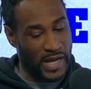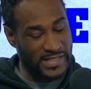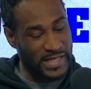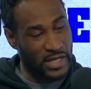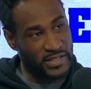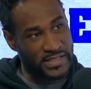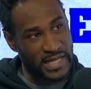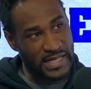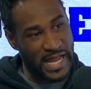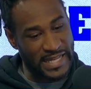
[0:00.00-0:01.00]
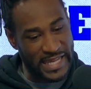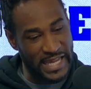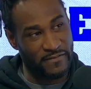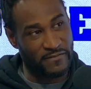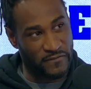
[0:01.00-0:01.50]
I say all to say I
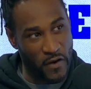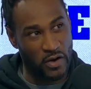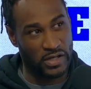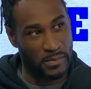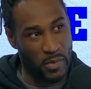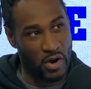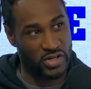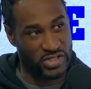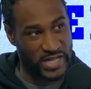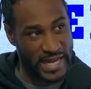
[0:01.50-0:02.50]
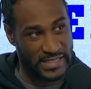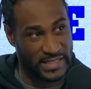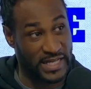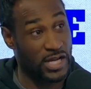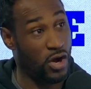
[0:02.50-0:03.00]
can't fault Lamar
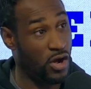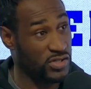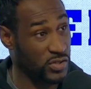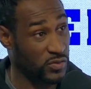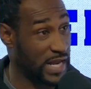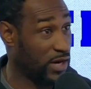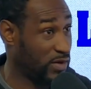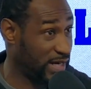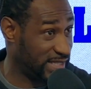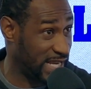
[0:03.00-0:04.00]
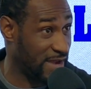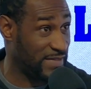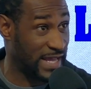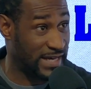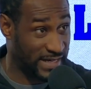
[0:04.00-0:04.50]
Jackson. He also not only does he
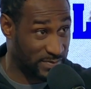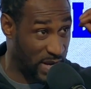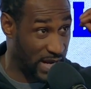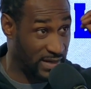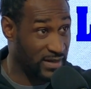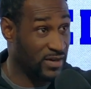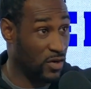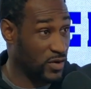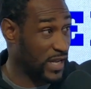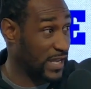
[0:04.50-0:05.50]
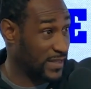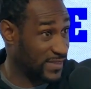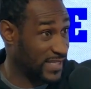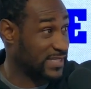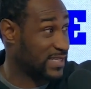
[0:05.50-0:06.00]
have that in his mind, okay,
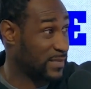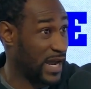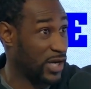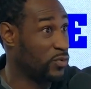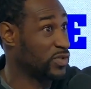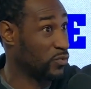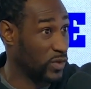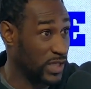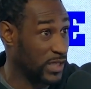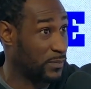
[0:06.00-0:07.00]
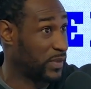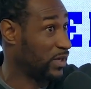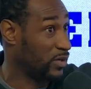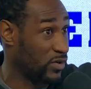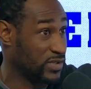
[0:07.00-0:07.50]
this is somebody who was a really good
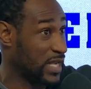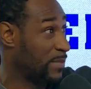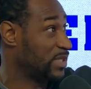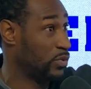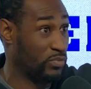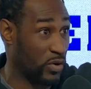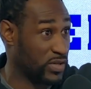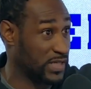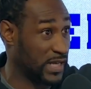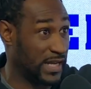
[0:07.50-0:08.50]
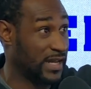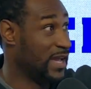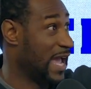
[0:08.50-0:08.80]
player, Earl Thomas, who broke his leg